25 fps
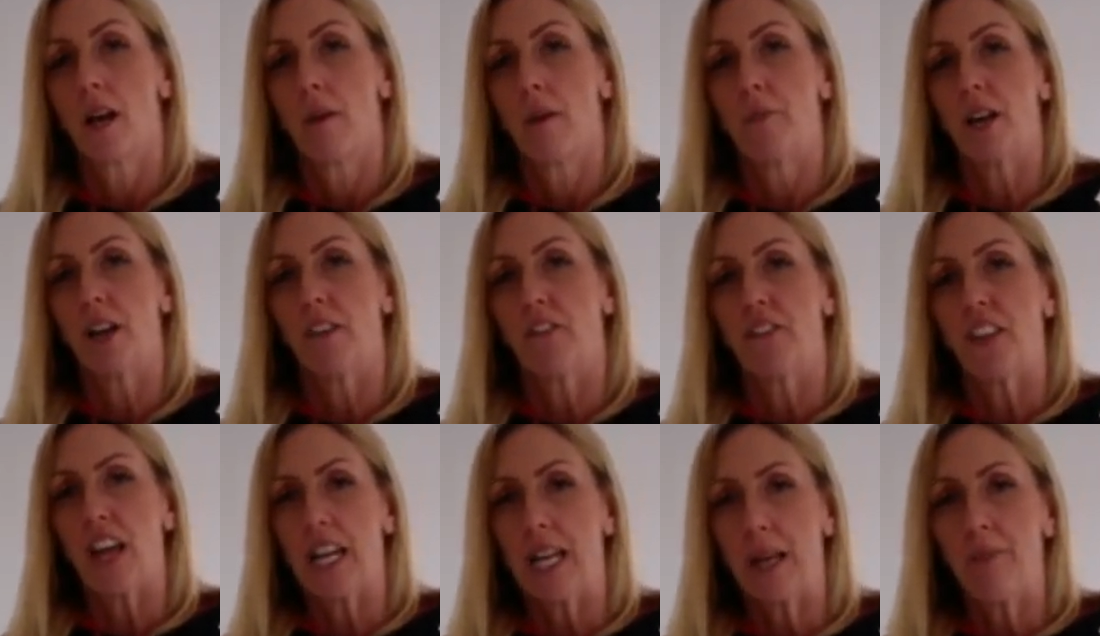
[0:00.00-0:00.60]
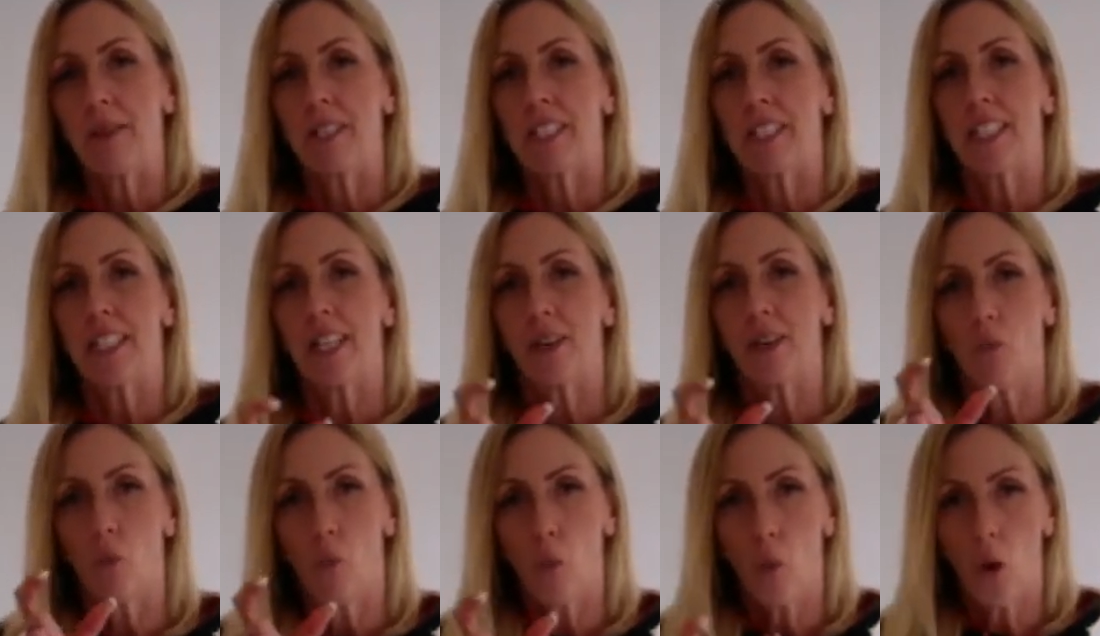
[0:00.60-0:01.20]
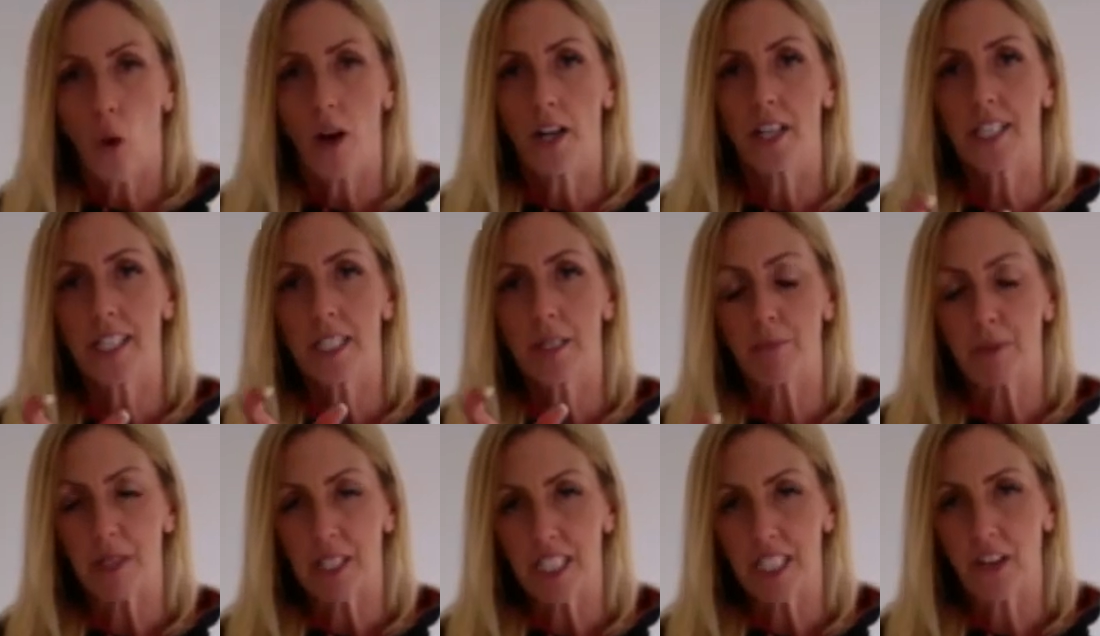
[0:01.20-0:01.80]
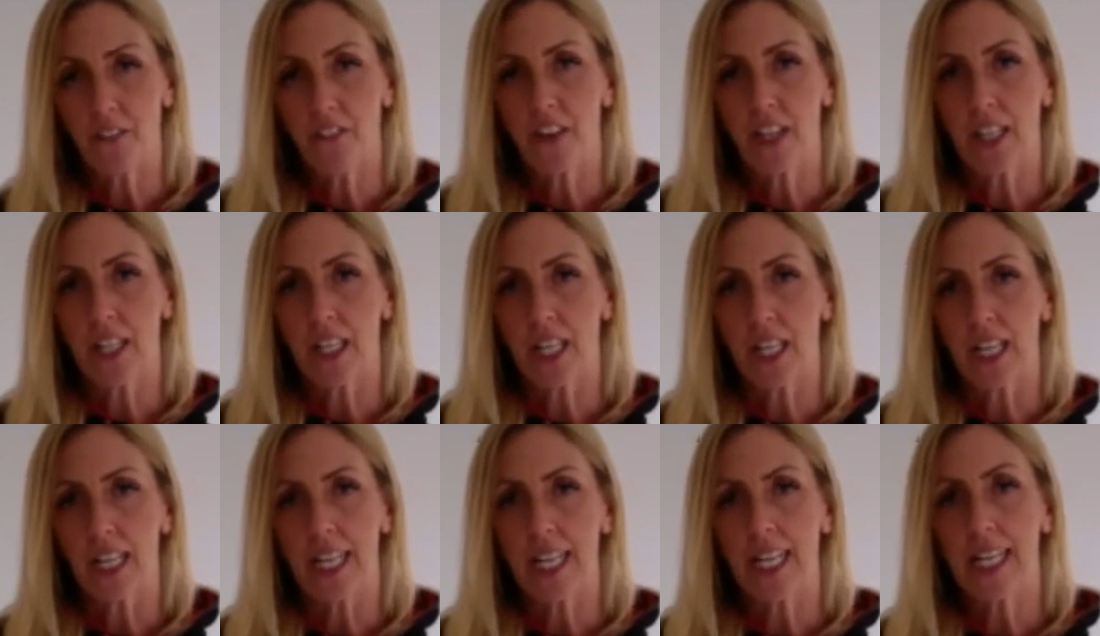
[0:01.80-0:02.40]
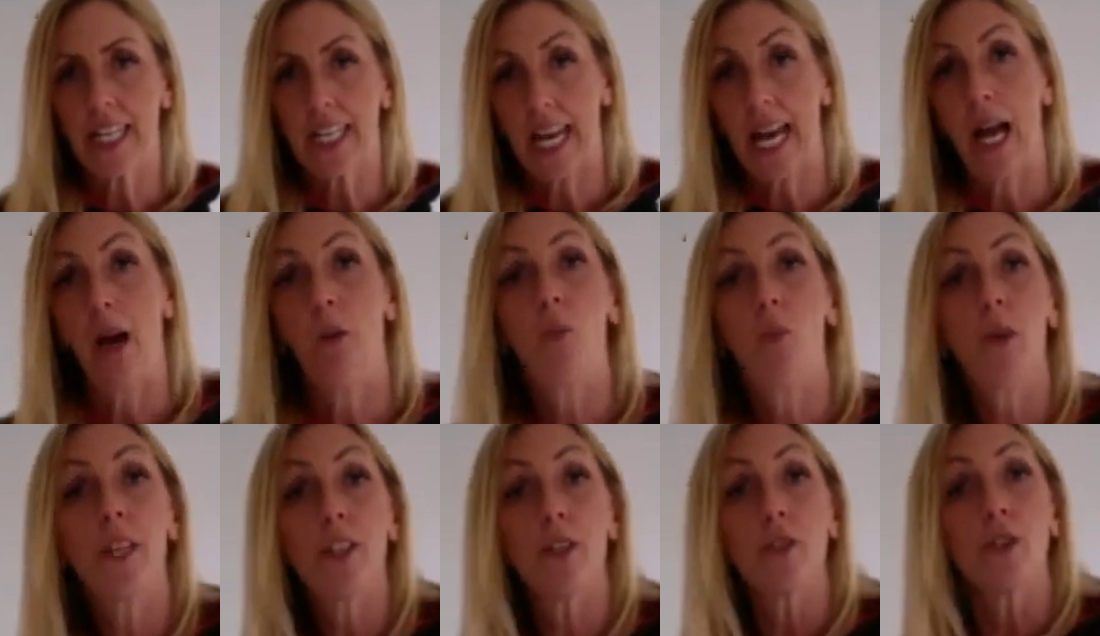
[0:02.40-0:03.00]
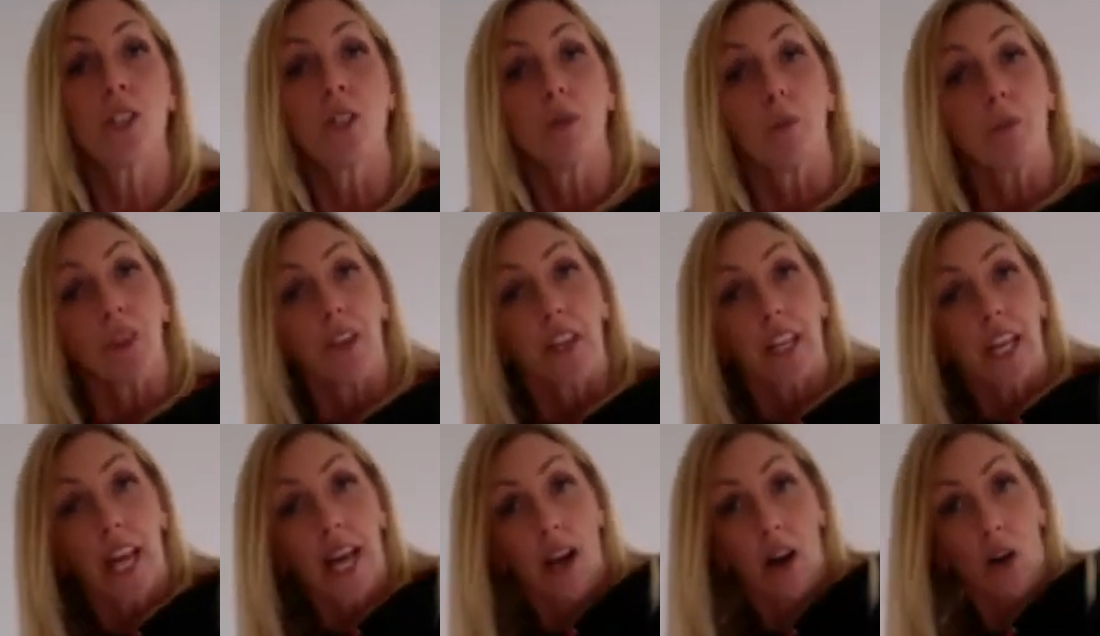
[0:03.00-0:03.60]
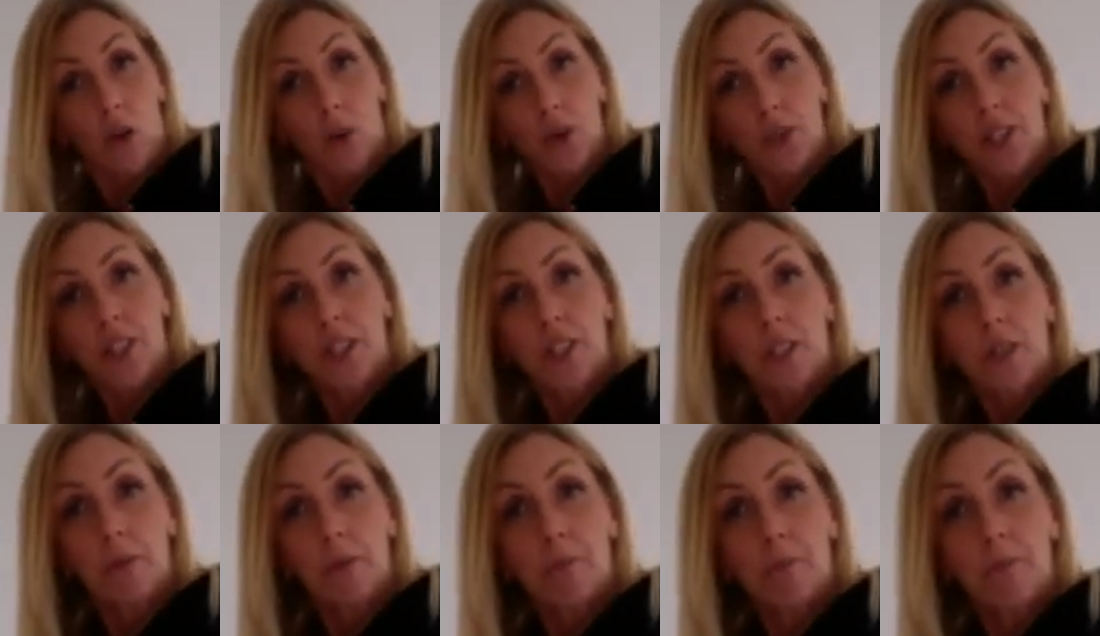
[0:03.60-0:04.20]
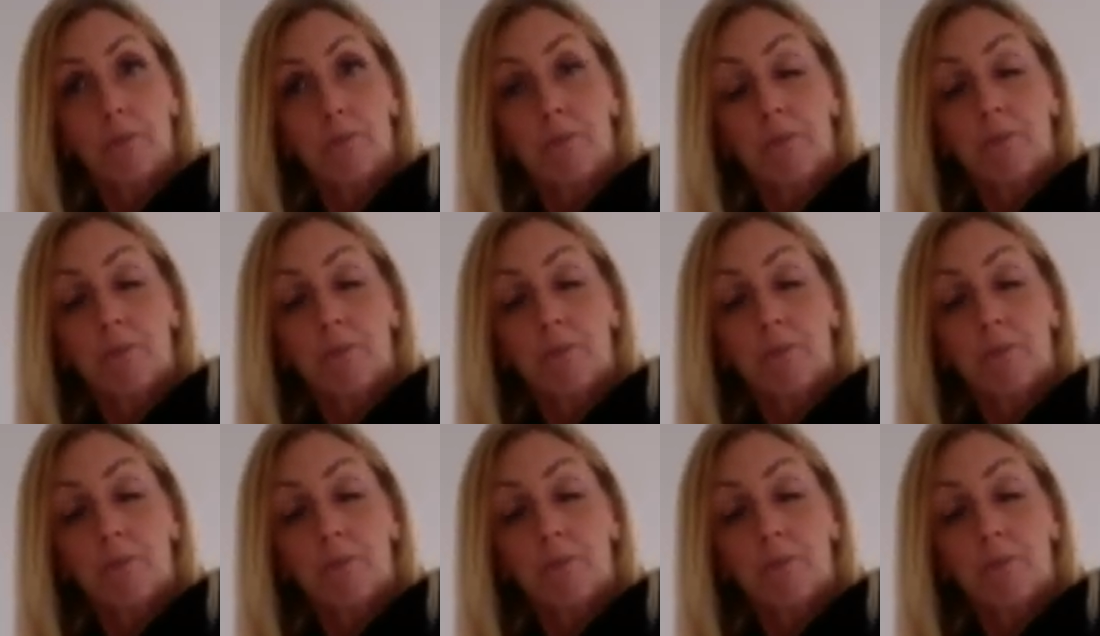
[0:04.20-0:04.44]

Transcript: But if they're limited in one specifically, can we do something else?